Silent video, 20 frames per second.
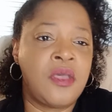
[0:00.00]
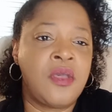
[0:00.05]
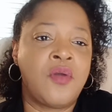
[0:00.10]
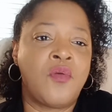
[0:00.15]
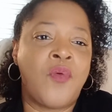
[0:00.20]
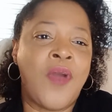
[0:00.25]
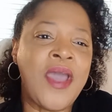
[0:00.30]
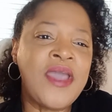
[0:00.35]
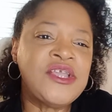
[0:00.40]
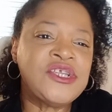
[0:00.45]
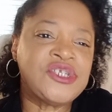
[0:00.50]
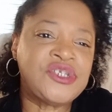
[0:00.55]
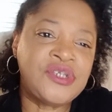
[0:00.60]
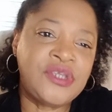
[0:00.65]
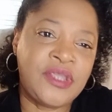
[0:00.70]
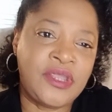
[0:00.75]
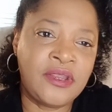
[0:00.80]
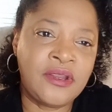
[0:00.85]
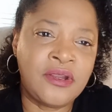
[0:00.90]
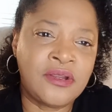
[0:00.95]
why is she
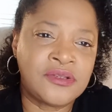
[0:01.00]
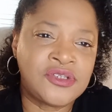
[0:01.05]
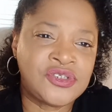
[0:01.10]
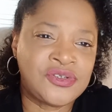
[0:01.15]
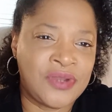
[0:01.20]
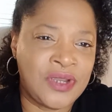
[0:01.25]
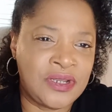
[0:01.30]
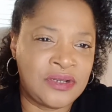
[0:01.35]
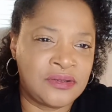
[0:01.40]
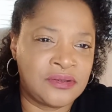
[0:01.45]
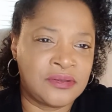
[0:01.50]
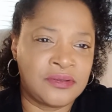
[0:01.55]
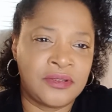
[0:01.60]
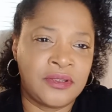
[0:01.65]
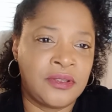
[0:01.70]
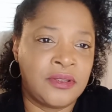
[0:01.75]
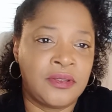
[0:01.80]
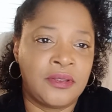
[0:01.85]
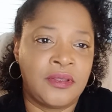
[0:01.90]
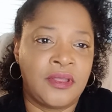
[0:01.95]
here trying to
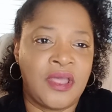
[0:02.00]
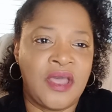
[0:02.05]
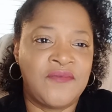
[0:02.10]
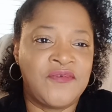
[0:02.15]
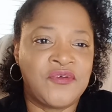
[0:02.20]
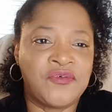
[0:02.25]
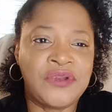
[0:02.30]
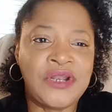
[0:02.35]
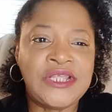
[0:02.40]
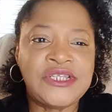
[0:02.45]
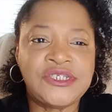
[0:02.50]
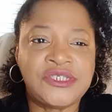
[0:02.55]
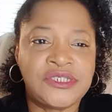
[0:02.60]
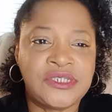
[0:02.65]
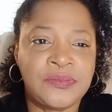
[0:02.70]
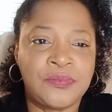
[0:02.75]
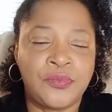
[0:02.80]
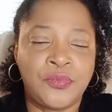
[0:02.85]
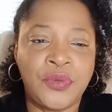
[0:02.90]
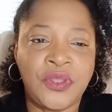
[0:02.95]
have a
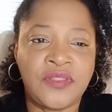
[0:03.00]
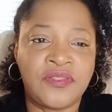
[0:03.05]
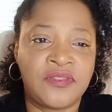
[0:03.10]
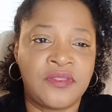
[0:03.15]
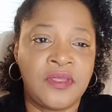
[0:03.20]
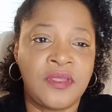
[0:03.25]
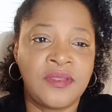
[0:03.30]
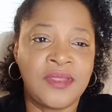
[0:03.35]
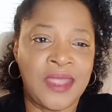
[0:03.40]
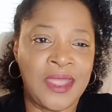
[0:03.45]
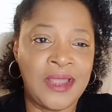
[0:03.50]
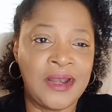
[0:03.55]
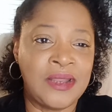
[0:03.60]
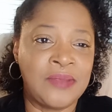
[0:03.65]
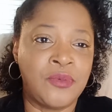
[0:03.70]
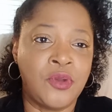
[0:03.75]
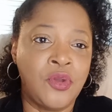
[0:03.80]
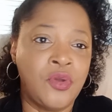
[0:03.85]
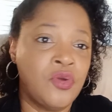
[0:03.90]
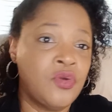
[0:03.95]
relationship with Caleb,
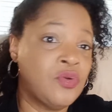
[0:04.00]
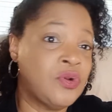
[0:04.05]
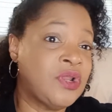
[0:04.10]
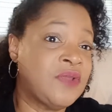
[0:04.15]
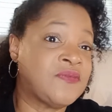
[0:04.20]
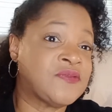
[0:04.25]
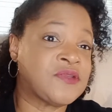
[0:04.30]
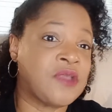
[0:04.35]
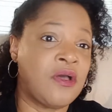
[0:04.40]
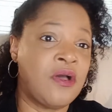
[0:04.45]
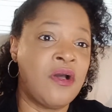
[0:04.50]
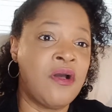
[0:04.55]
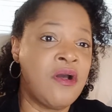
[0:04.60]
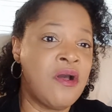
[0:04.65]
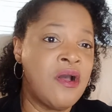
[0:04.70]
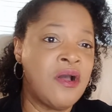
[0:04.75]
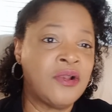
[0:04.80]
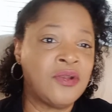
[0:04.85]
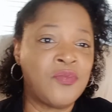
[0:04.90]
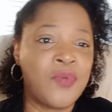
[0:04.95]
who lives
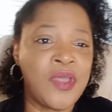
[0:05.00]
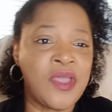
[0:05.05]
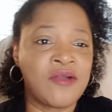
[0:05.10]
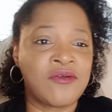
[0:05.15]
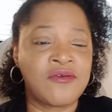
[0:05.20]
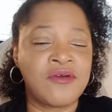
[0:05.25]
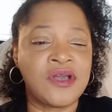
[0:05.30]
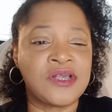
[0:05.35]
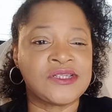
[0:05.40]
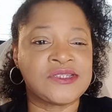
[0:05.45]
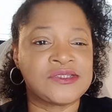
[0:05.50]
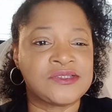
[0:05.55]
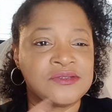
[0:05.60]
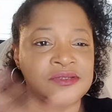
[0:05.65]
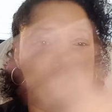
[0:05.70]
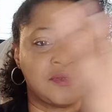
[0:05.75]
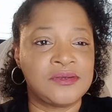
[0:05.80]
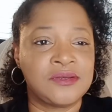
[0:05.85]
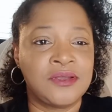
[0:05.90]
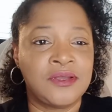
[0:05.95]
all the way across
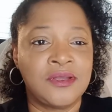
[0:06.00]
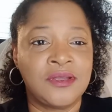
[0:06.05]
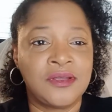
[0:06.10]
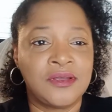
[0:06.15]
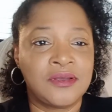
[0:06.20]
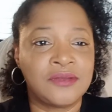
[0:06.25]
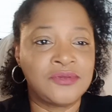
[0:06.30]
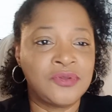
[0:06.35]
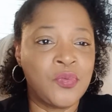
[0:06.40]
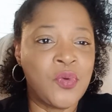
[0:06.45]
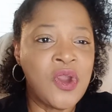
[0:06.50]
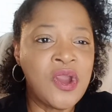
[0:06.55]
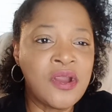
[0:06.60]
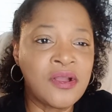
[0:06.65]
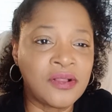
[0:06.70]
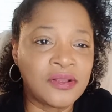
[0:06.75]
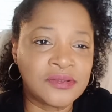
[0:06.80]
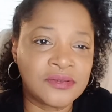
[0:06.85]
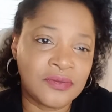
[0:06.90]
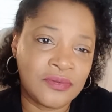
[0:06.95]
the
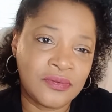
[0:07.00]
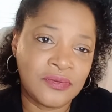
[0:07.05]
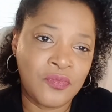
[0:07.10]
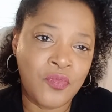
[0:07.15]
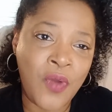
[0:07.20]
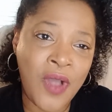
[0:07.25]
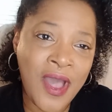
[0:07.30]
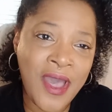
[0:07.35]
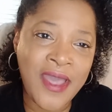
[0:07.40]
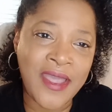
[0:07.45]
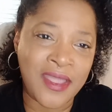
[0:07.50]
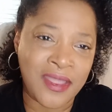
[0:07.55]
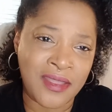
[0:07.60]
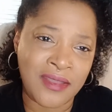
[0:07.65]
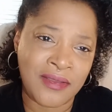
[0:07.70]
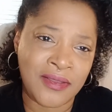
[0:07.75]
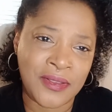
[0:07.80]
world? Why?